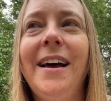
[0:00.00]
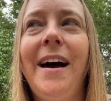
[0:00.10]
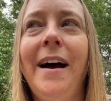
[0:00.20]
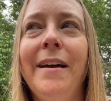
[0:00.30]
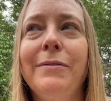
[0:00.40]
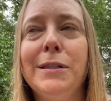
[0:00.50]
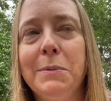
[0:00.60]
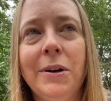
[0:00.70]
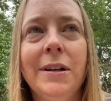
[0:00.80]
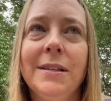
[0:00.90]
I've
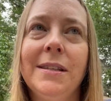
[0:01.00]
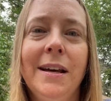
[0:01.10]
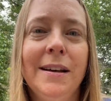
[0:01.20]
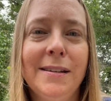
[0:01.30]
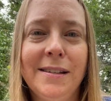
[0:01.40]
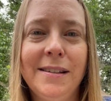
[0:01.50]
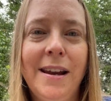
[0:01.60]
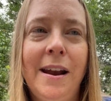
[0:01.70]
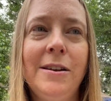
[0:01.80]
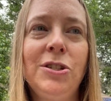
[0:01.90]
experienced this,
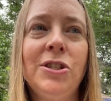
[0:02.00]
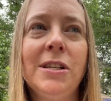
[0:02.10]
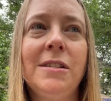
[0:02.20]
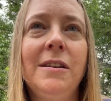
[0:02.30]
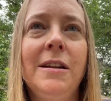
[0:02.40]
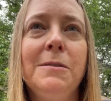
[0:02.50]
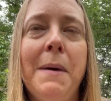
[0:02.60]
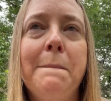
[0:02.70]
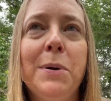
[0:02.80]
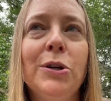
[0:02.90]
and it's
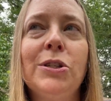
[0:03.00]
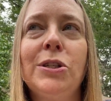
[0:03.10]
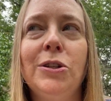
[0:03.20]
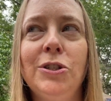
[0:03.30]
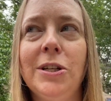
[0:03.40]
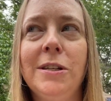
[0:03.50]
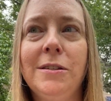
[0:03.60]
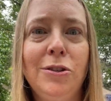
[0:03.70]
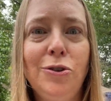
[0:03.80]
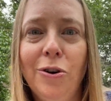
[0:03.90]
my personal just
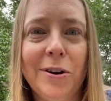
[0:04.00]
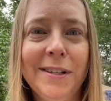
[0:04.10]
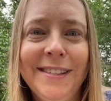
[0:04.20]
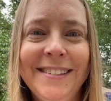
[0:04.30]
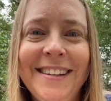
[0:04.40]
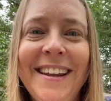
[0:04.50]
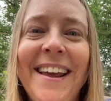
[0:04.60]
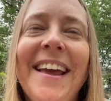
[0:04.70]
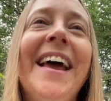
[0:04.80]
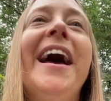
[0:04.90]
stories.
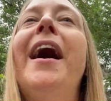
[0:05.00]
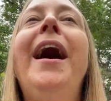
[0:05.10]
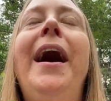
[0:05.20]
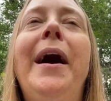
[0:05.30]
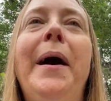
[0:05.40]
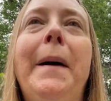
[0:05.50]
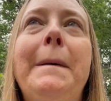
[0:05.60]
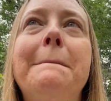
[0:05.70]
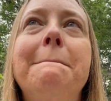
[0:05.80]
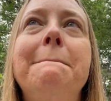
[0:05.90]

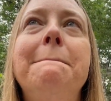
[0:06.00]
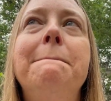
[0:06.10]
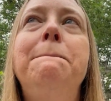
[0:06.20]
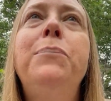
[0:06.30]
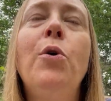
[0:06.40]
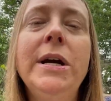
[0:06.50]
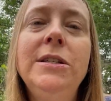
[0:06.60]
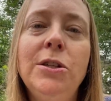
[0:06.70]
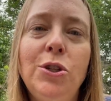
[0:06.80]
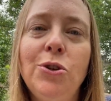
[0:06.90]

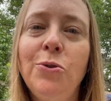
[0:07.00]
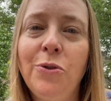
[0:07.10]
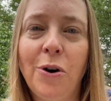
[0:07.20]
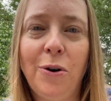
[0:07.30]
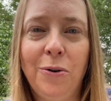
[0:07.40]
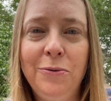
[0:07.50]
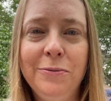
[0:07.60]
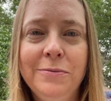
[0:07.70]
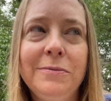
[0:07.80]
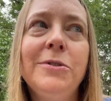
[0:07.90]
Pointing to, though,
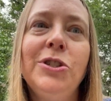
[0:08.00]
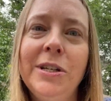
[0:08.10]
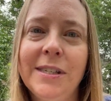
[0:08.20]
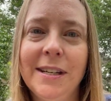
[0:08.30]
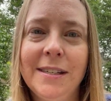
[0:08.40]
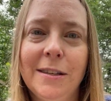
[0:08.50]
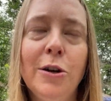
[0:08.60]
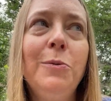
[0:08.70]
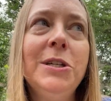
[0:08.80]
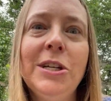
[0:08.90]
Jesus.
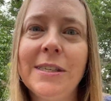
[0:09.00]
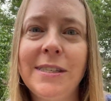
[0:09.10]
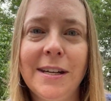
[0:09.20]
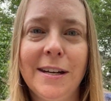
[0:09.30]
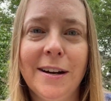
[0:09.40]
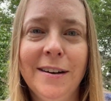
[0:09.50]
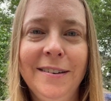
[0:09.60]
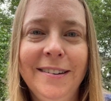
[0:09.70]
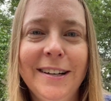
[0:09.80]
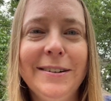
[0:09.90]
Look what Jesus did here.
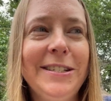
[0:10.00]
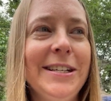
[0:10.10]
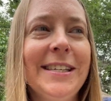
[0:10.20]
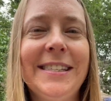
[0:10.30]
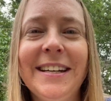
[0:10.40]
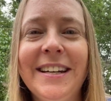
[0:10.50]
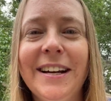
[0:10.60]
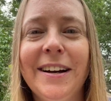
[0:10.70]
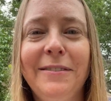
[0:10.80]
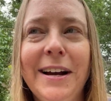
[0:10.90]
Look what Jesus did
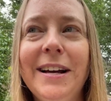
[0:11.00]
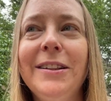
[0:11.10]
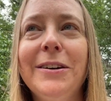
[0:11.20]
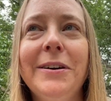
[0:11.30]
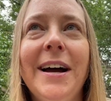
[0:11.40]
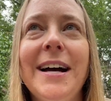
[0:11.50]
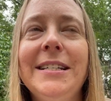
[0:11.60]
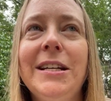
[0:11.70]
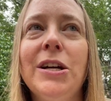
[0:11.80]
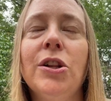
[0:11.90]
here, right? Look what God
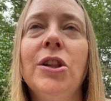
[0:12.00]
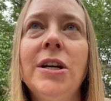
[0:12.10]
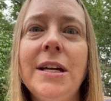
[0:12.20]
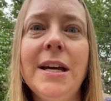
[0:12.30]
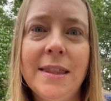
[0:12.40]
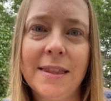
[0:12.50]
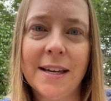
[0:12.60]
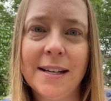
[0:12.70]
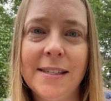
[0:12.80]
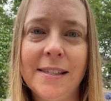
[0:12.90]
did here. Look at
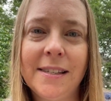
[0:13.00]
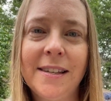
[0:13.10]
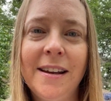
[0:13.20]
this.